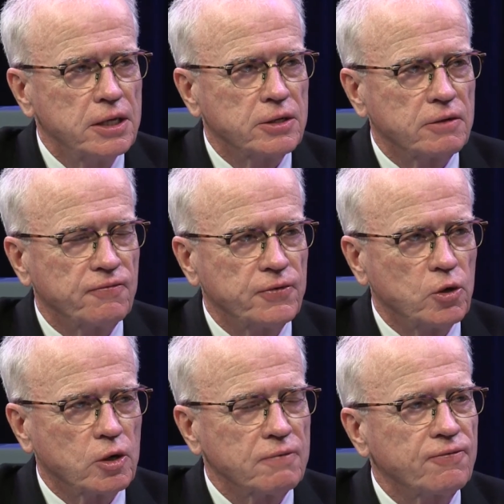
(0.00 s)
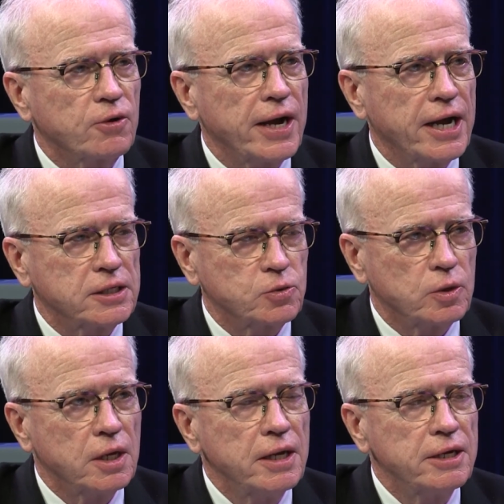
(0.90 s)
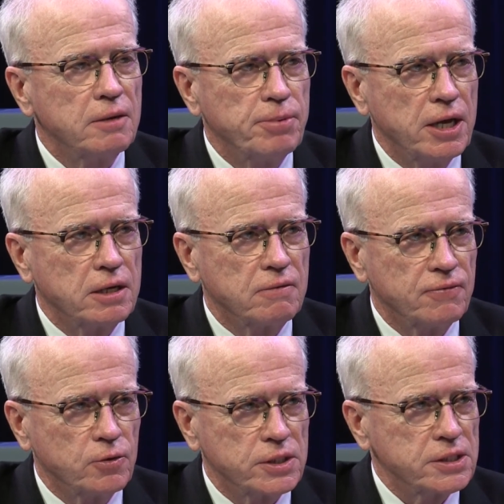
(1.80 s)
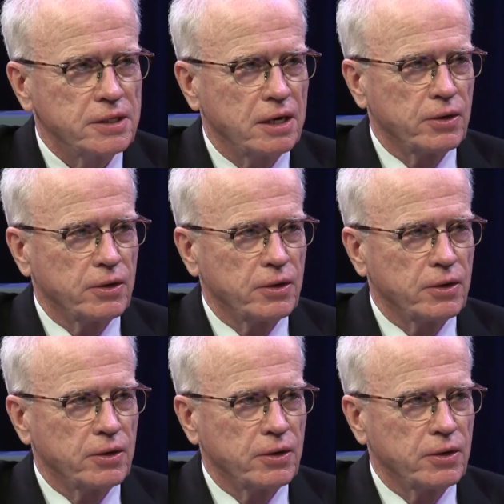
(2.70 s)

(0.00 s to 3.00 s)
to the floor for actual debate and vote. Isn't that